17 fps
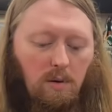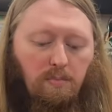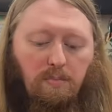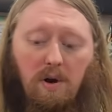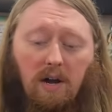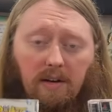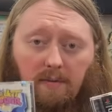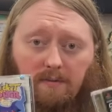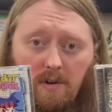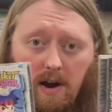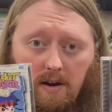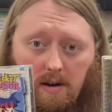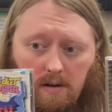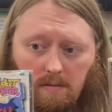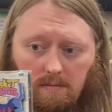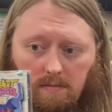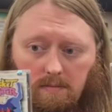Pocket
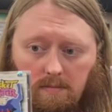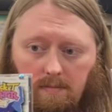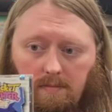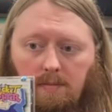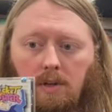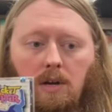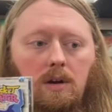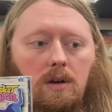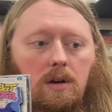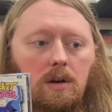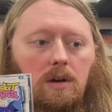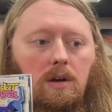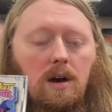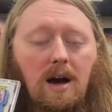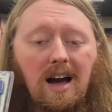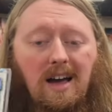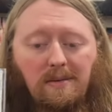Fighter. Yeah.
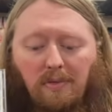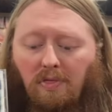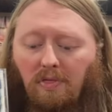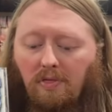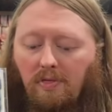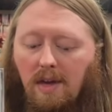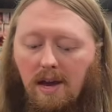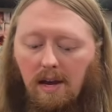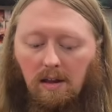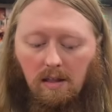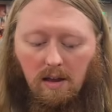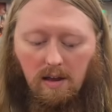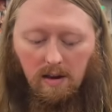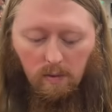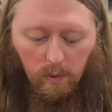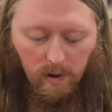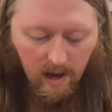I think
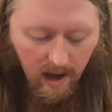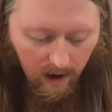that we